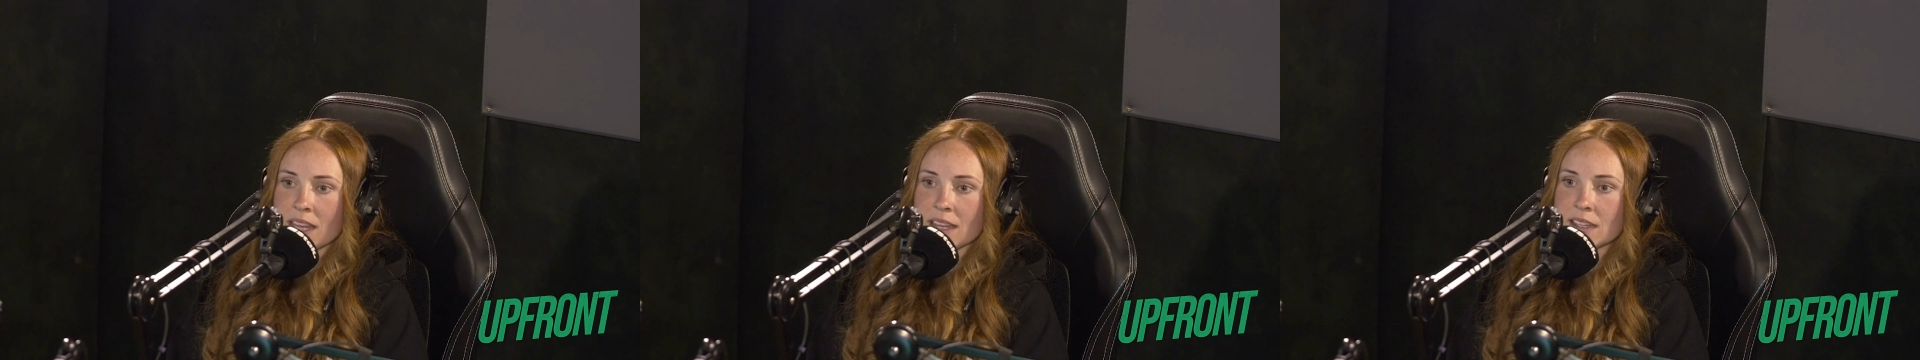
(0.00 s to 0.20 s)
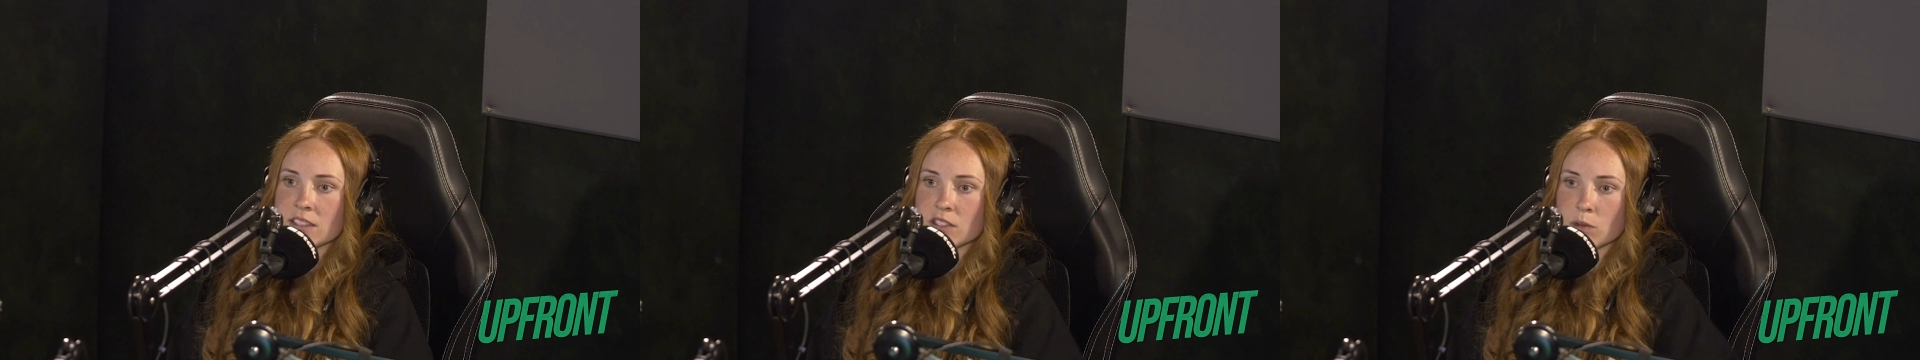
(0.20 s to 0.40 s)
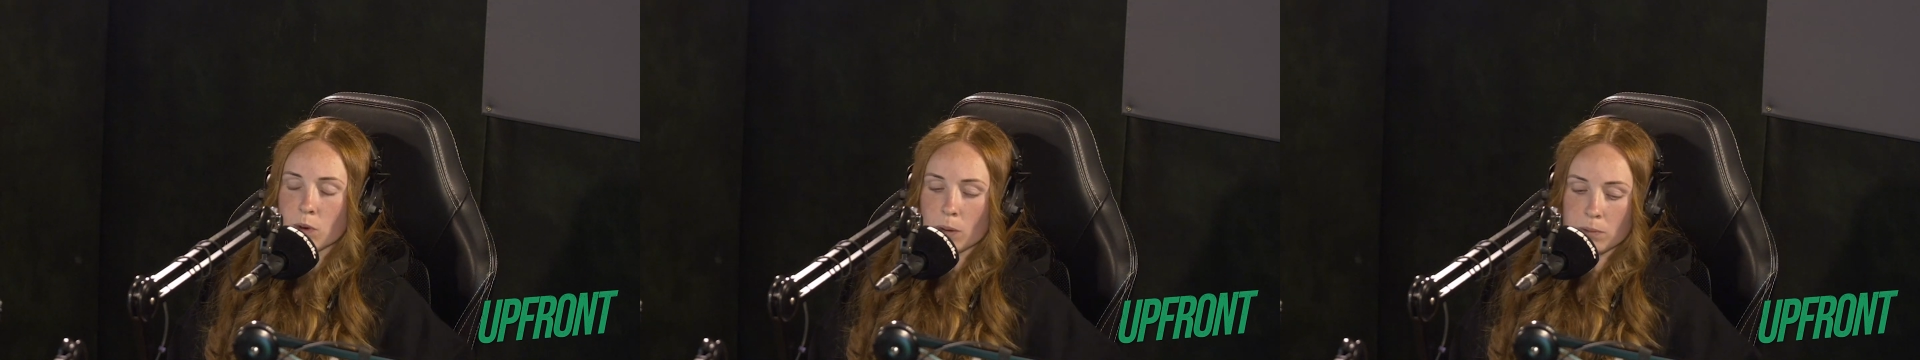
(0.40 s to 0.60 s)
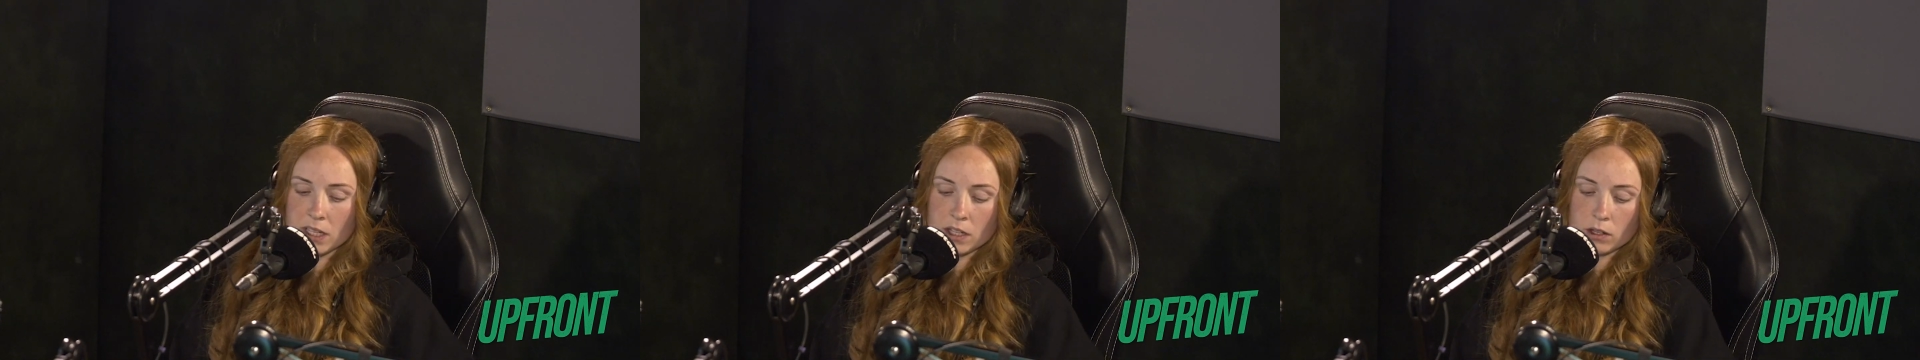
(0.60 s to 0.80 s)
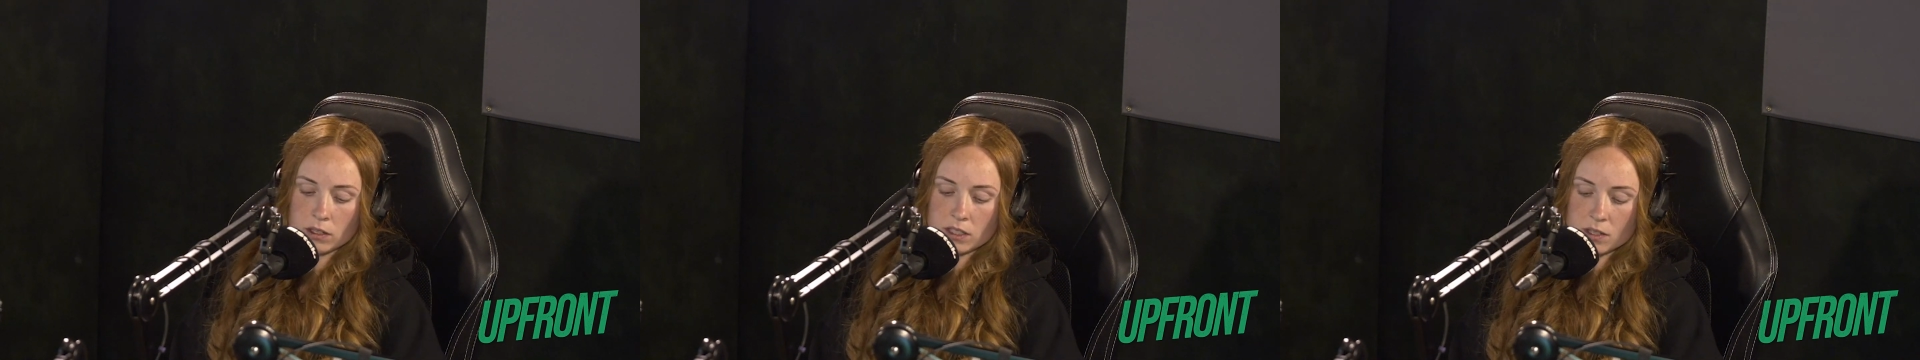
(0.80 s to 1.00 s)
is you probably
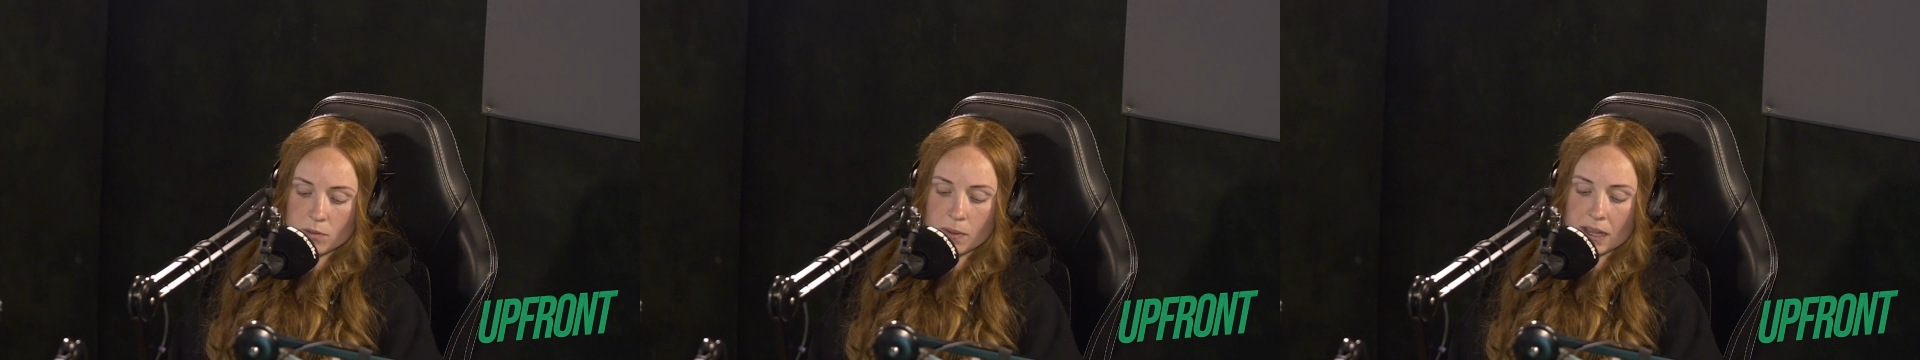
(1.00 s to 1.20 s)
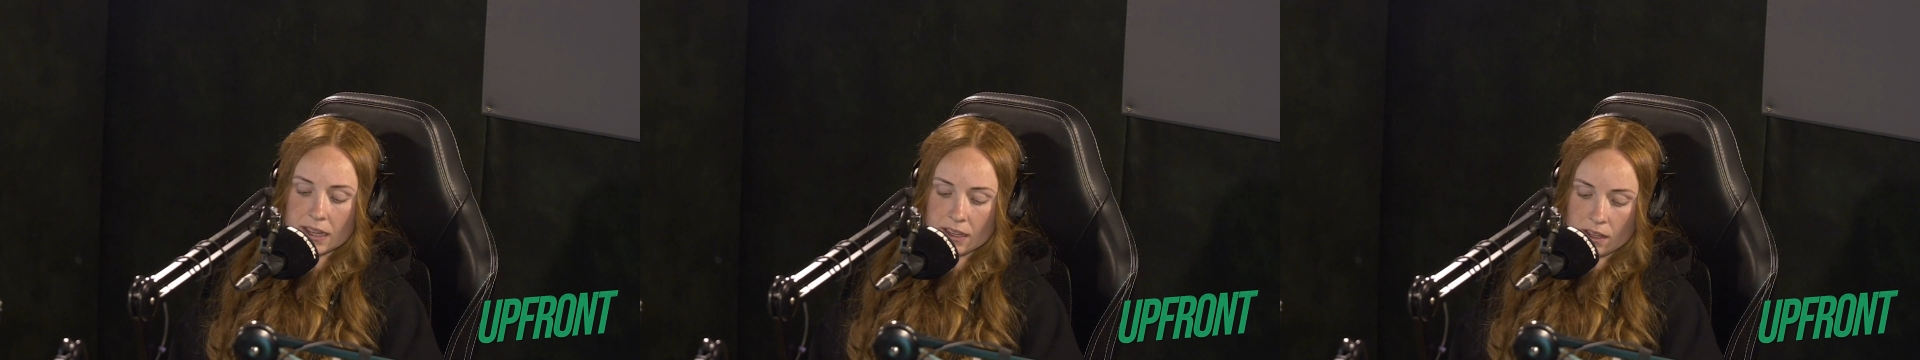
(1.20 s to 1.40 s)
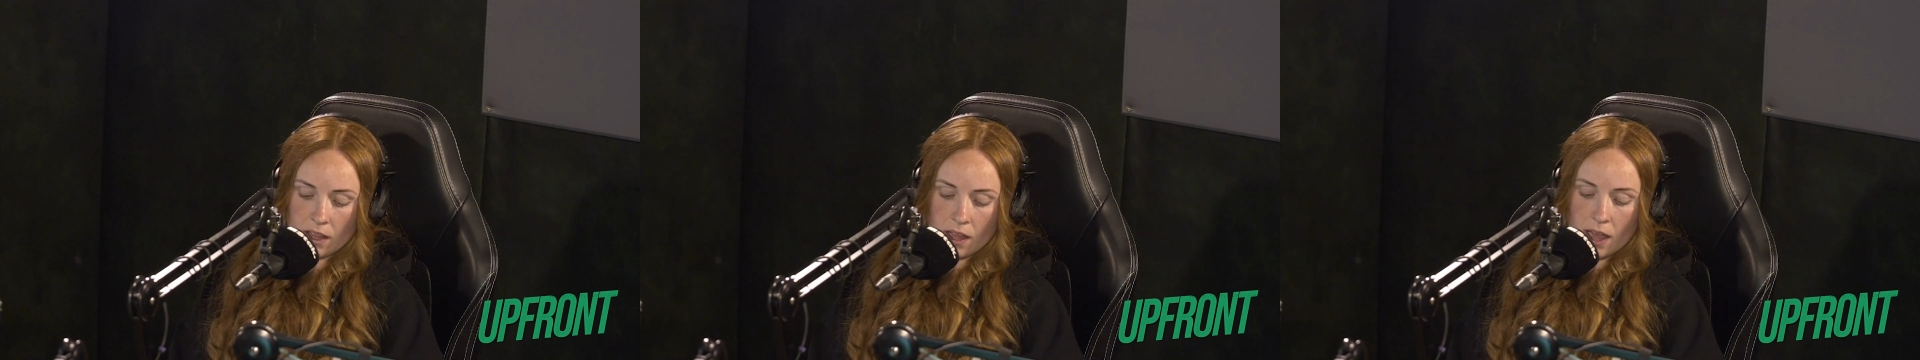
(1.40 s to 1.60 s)
looked at me